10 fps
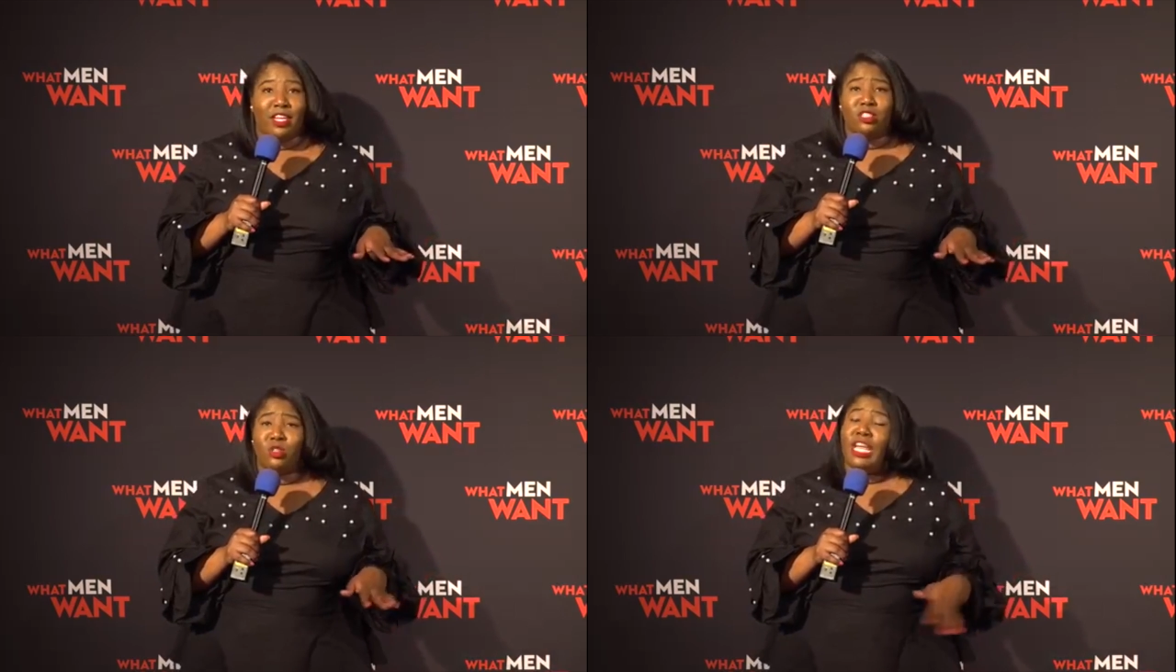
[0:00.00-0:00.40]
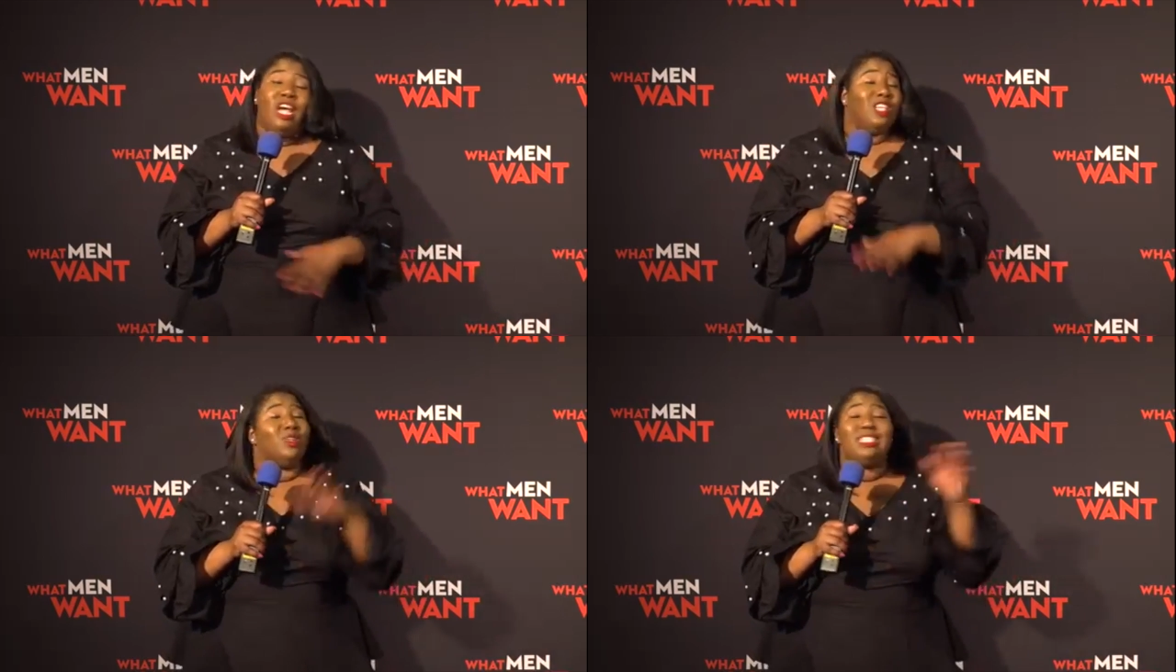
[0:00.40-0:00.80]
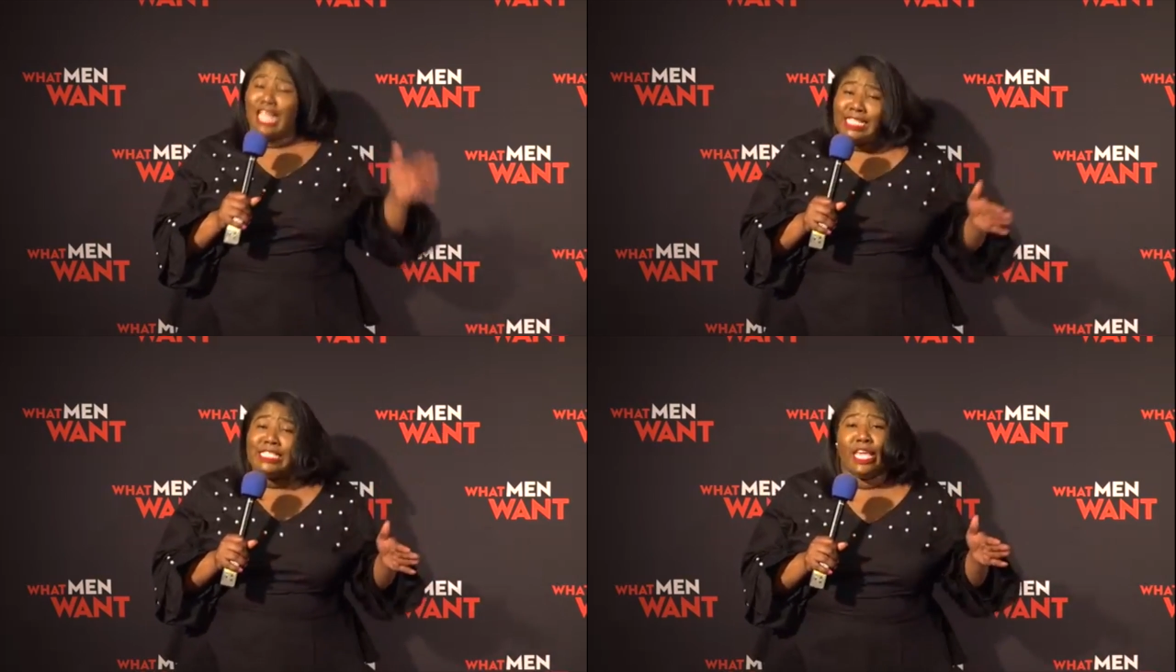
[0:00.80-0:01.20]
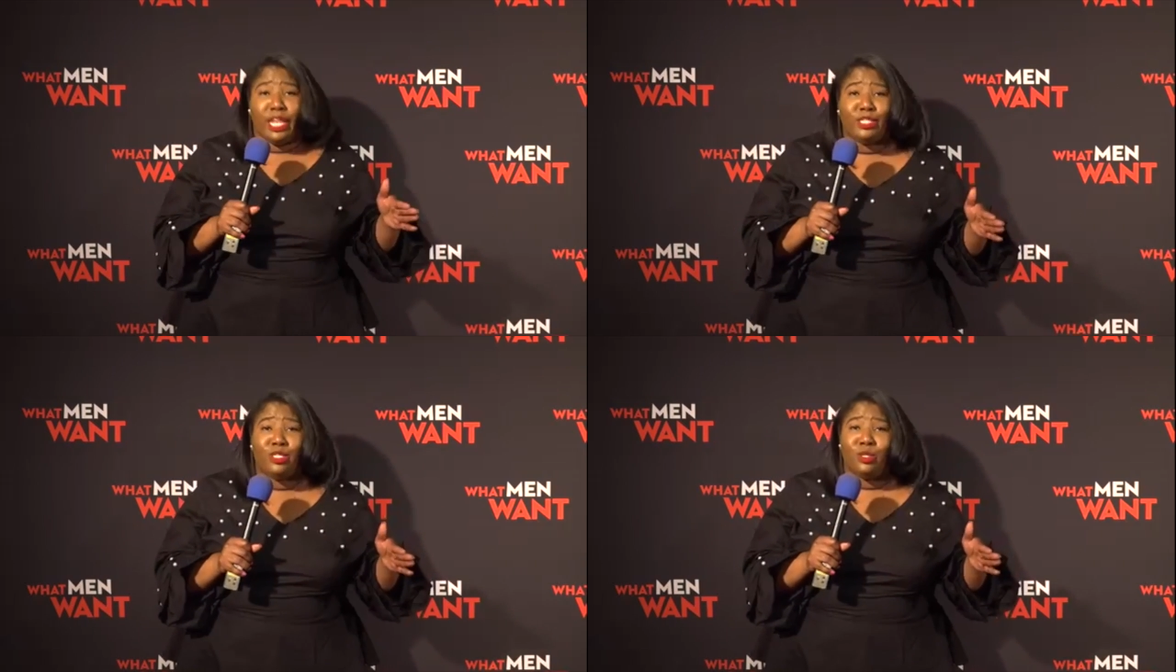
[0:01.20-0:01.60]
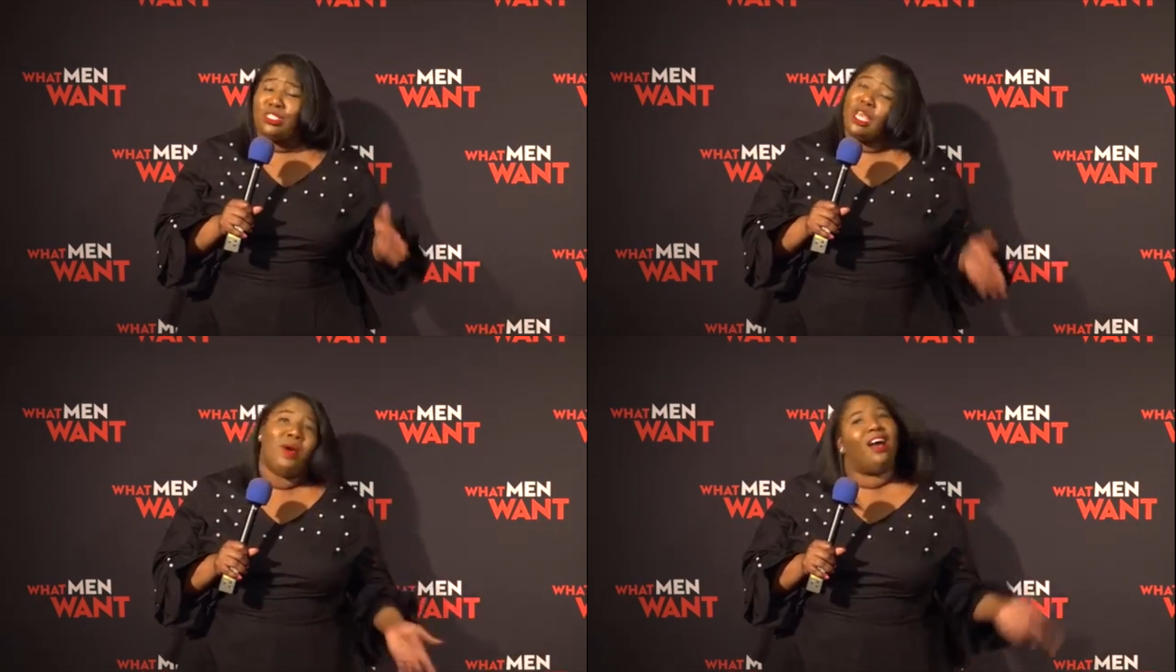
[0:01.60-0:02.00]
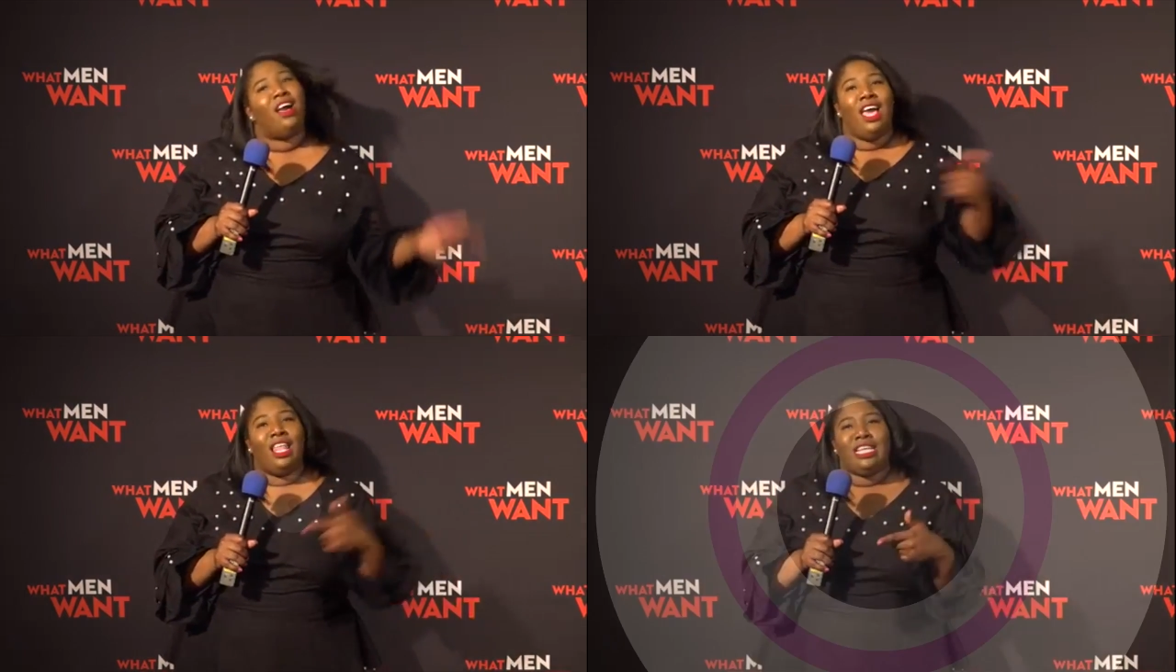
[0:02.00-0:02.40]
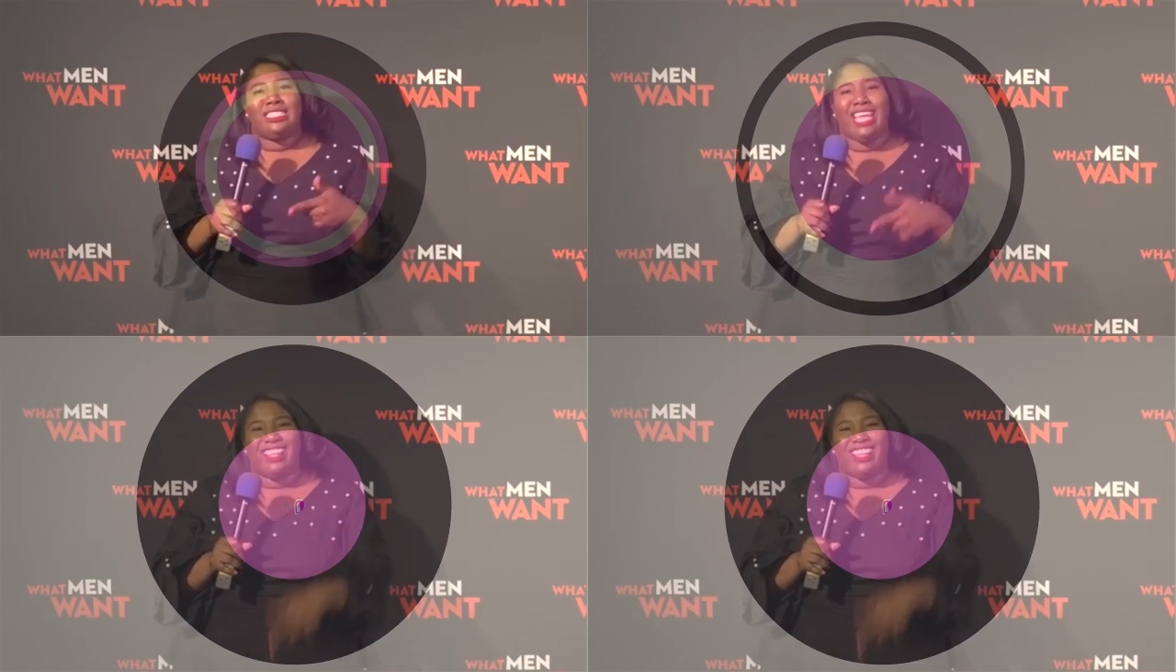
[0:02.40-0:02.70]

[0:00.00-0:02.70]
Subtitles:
industry. So it's a lot to get into. So let's take